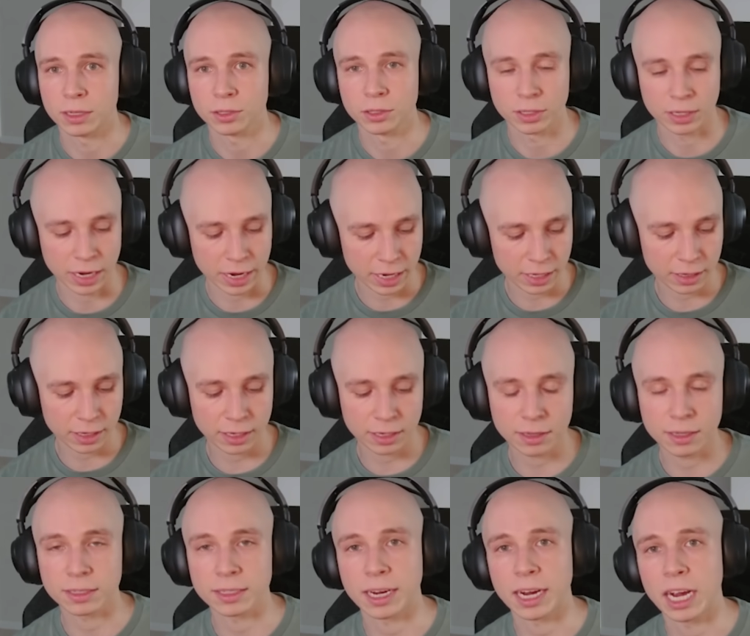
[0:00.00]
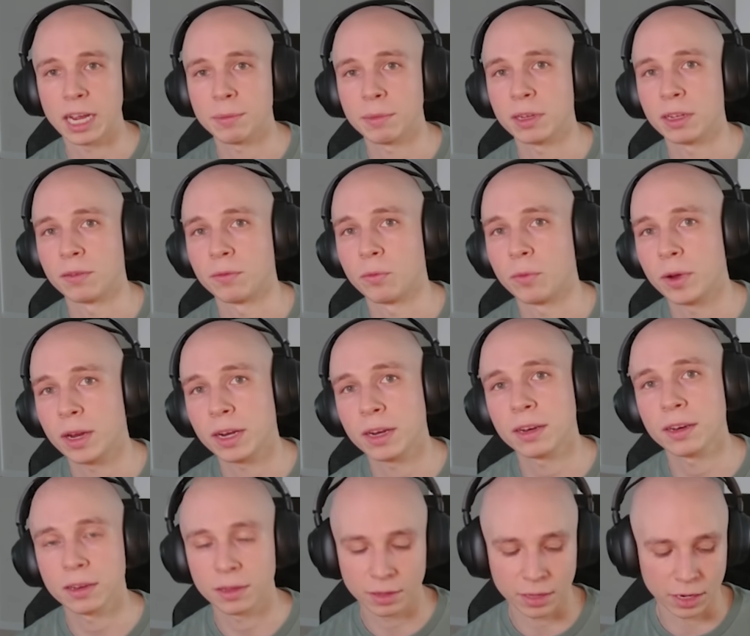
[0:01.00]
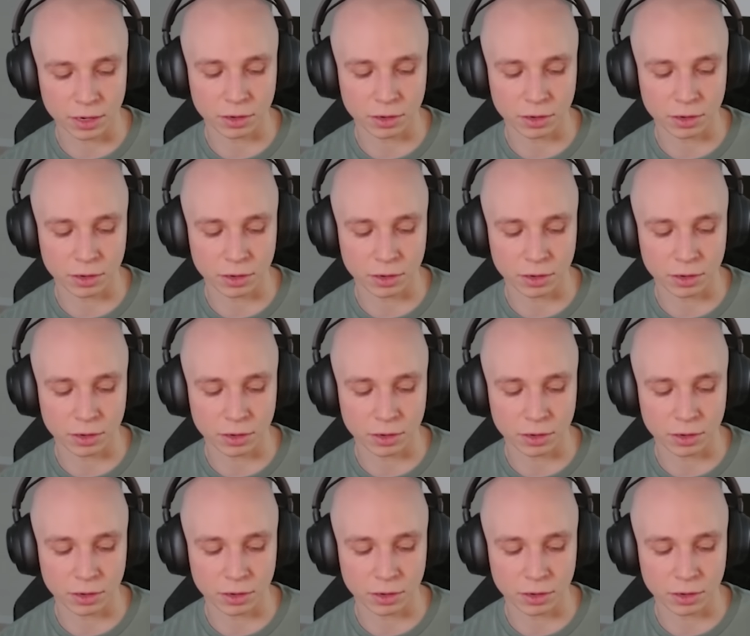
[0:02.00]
just highlighting the timing of when they